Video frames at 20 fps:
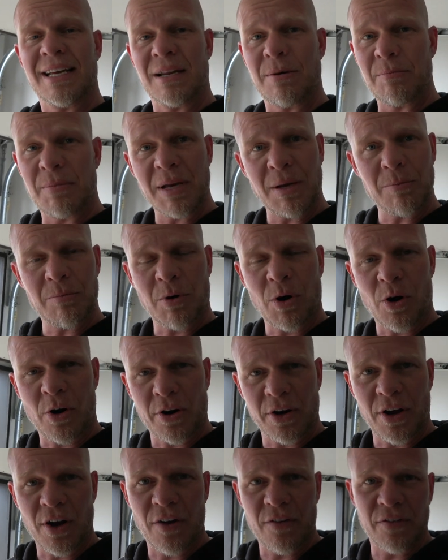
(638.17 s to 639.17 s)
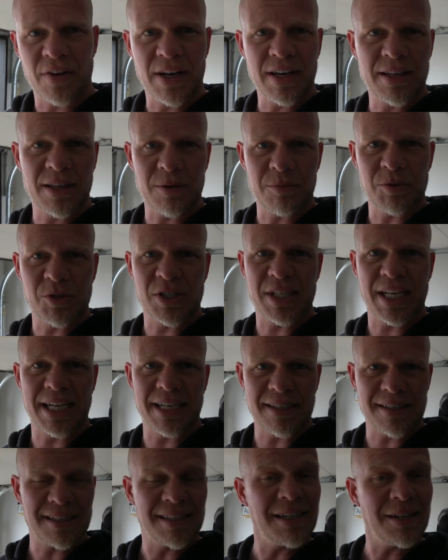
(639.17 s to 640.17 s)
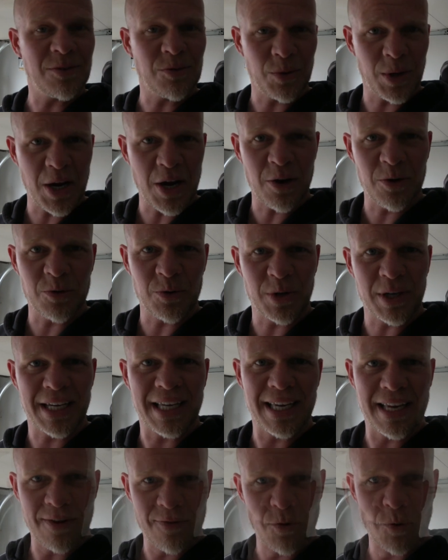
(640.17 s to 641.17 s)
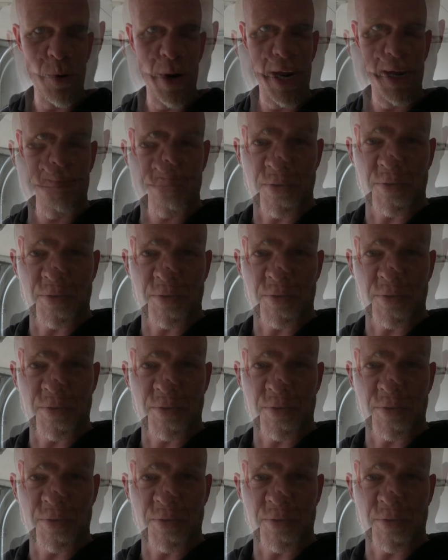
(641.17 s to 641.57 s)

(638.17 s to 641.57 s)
in being part of the Mercedes C300 giveaway.